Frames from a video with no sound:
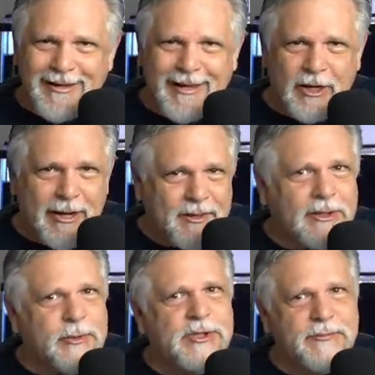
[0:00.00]
You know, and I think
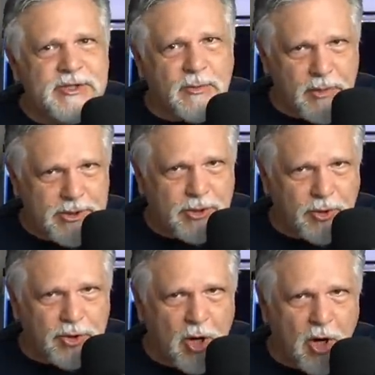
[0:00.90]
there's even some
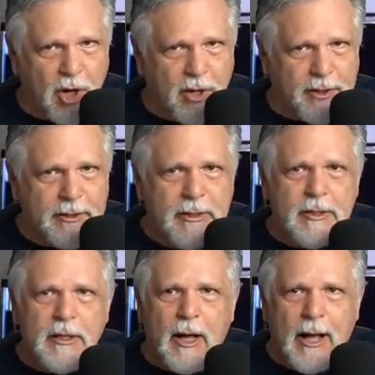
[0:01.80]
research on
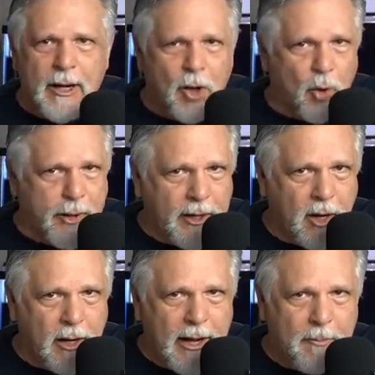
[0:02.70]
lowering
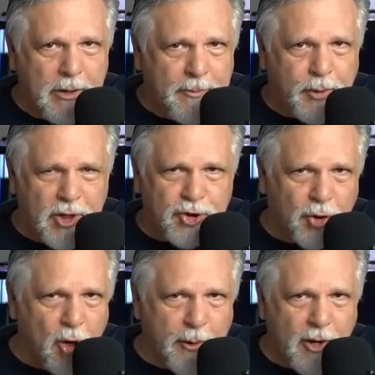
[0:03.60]
blood pressure,
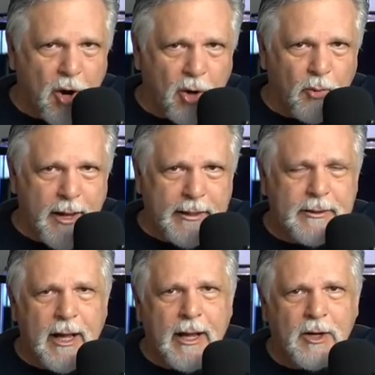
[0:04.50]
lowering heart rate,
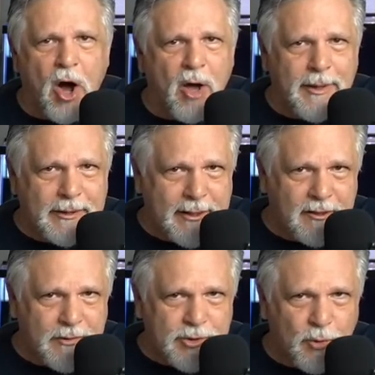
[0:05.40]
calming the
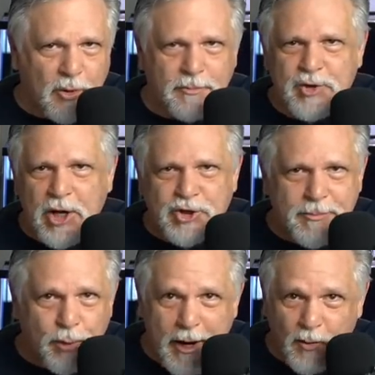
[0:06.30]
individual, changing
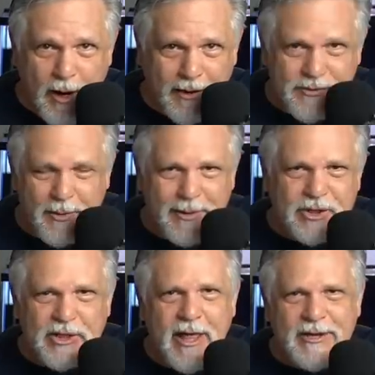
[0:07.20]
brain waves. I mean,
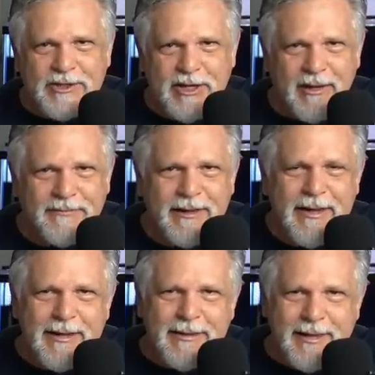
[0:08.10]
there's a lot of stuff
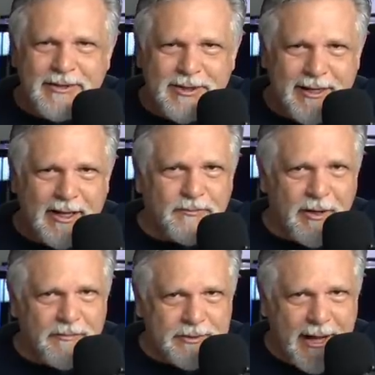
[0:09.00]
that sitting in
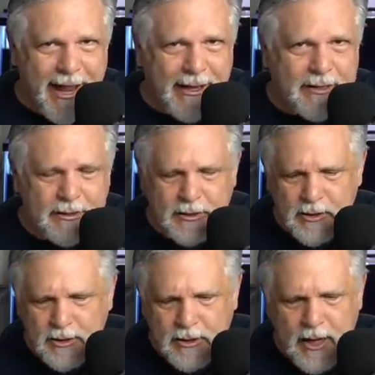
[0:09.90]
front of a tank
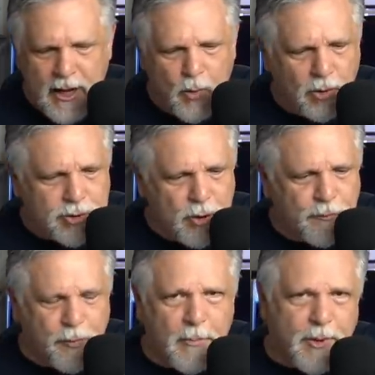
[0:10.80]
will do
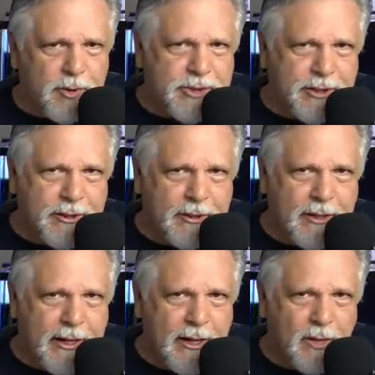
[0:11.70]
for a person
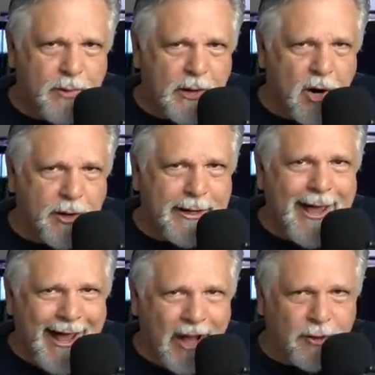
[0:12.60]
regarding
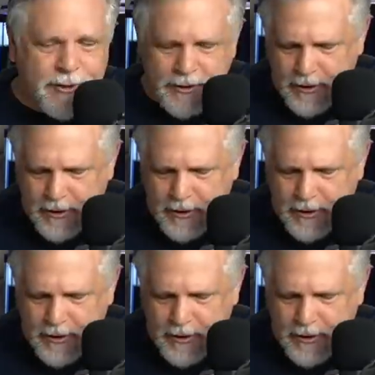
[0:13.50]
health.